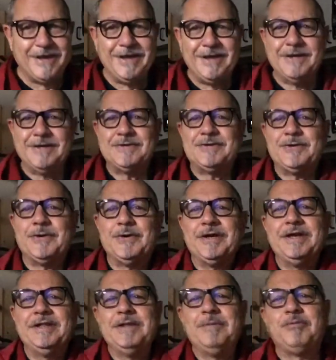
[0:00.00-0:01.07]
So in
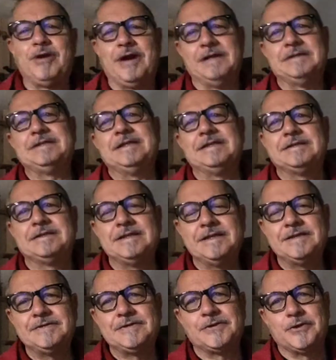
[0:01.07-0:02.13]
the process, things
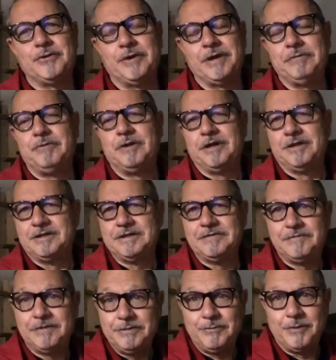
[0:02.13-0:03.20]
are going
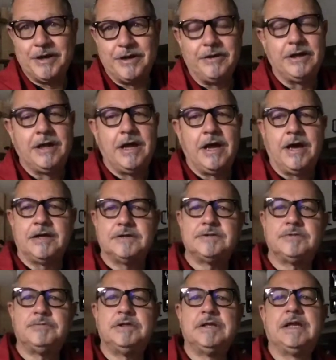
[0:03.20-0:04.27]
relatively well. I also
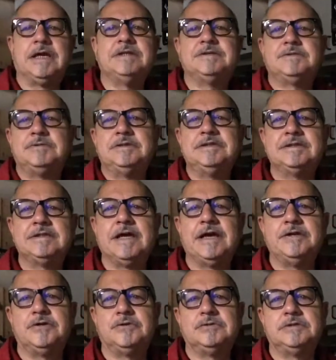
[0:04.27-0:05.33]
realize the reason I
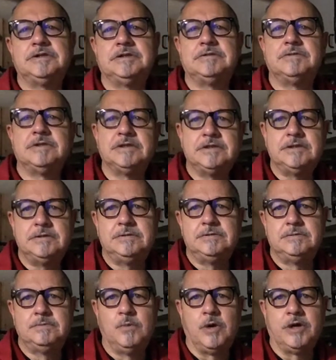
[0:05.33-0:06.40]
don't generally
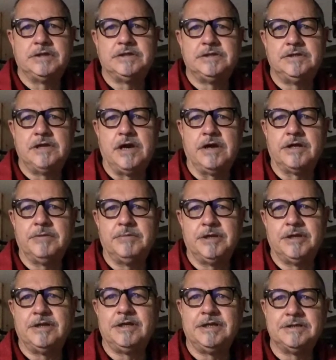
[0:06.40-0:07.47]
want to document
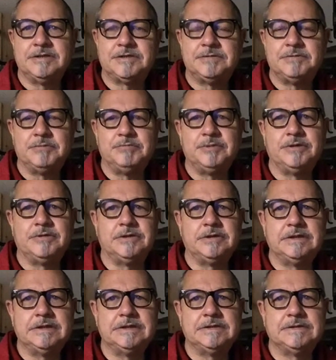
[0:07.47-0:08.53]
an instrument build
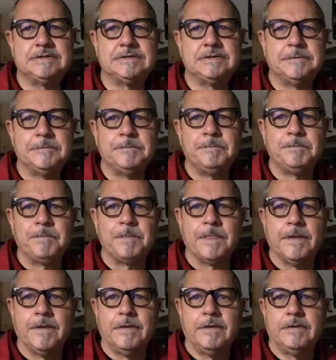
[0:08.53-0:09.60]
is
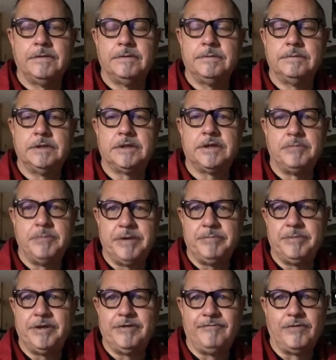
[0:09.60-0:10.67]
the commitment
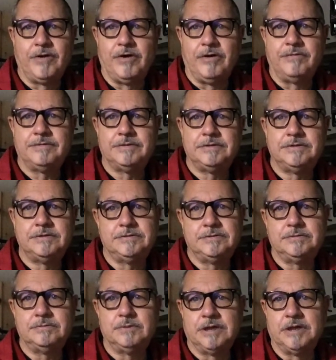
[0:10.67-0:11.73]
involved to
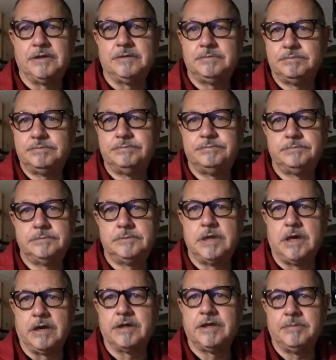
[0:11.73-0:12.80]
well
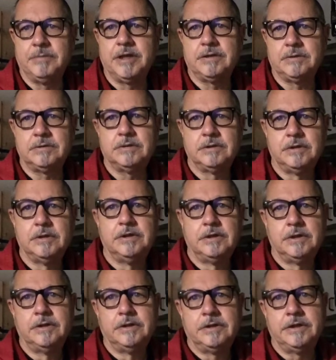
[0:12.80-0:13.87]
document
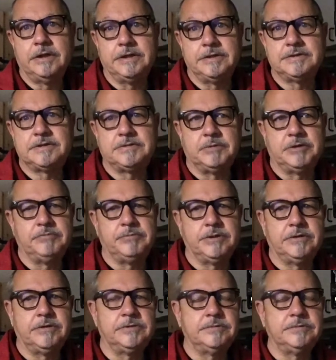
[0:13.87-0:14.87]
the instrument build.